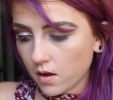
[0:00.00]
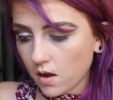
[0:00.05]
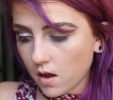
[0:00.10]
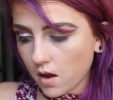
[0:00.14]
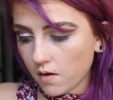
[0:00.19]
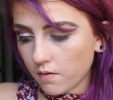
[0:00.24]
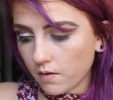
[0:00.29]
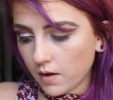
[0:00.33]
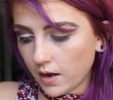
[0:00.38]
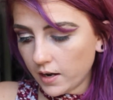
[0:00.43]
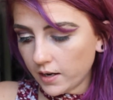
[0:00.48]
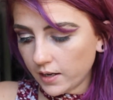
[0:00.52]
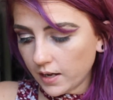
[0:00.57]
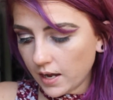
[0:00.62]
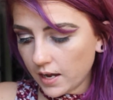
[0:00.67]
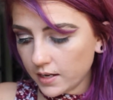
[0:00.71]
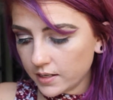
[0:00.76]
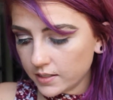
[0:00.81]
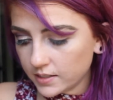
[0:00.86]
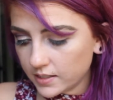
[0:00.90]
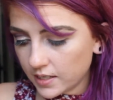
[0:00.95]
Alright
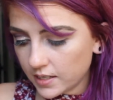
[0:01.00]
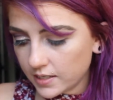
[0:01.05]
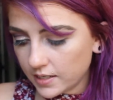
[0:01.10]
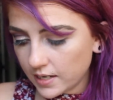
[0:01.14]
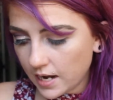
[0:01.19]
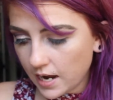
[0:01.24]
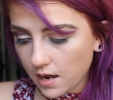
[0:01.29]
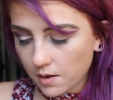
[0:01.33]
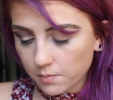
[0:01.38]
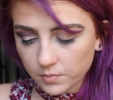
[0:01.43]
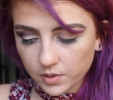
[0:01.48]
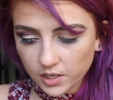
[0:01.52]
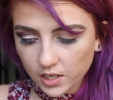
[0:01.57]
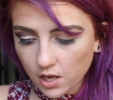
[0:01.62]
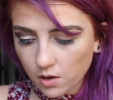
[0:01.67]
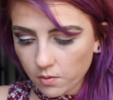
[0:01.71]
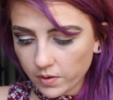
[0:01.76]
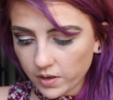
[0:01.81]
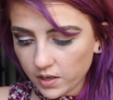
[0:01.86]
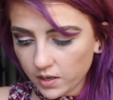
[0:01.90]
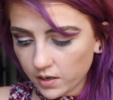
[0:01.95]
guys, now I'm going to
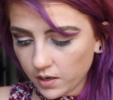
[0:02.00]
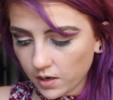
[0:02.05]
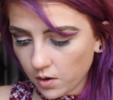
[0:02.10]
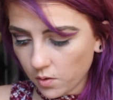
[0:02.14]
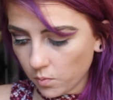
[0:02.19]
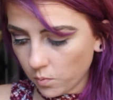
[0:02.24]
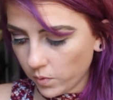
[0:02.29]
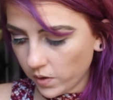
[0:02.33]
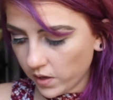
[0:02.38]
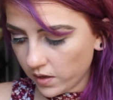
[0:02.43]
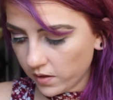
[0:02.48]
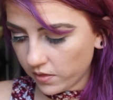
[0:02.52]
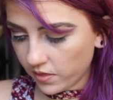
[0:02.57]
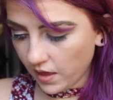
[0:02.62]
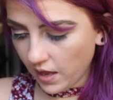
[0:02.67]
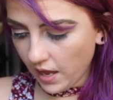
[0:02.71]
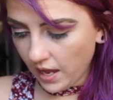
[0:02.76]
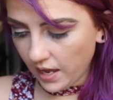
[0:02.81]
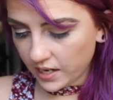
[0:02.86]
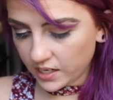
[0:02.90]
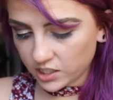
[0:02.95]
go in with
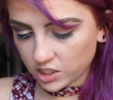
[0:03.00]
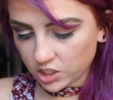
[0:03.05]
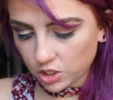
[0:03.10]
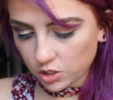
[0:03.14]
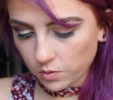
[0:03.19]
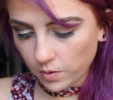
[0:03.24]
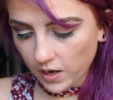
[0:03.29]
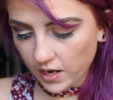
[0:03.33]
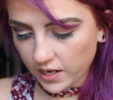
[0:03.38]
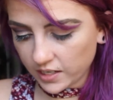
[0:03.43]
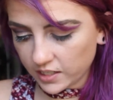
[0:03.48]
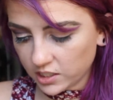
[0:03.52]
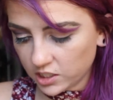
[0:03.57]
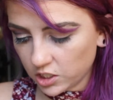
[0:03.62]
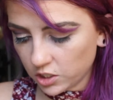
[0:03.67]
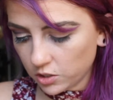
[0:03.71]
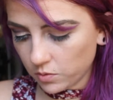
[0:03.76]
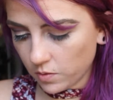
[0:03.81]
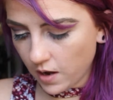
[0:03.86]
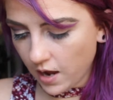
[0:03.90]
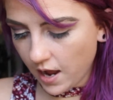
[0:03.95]
a
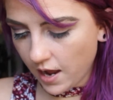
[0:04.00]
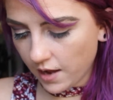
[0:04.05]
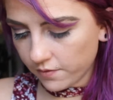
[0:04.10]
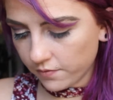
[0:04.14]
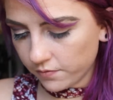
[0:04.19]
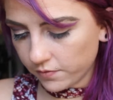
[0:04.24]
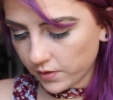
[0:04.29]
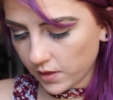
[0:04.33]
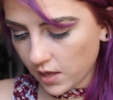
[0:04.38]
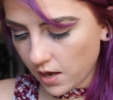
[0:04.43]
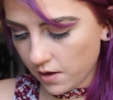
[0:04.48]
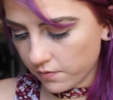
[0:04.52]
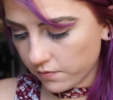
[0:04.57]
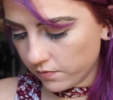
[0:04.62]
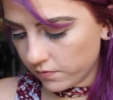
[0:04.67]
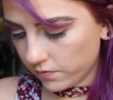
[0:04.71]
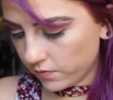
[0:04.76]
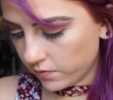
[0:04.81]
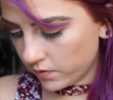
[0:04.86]
282 Eye Fluff